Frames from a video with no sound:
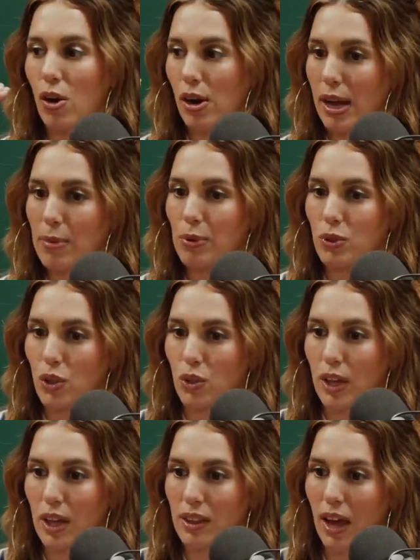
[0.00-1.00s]
are able to
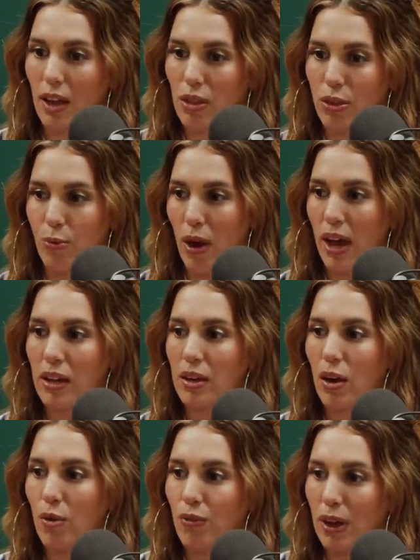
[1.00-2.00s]
get that
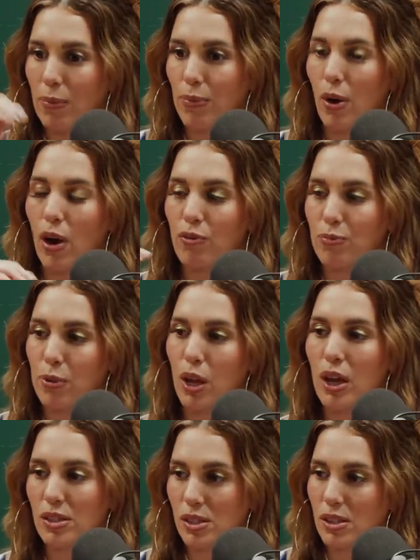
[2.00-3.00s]
thread of improv
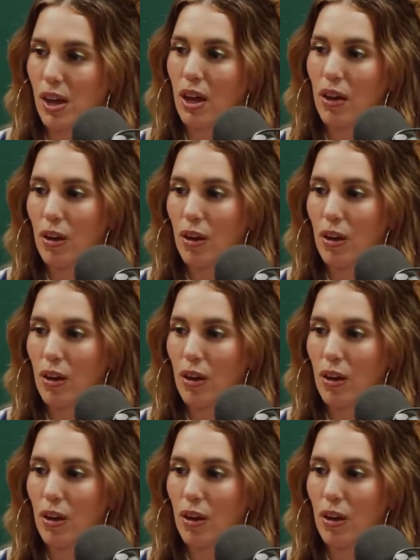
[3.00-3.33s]
plus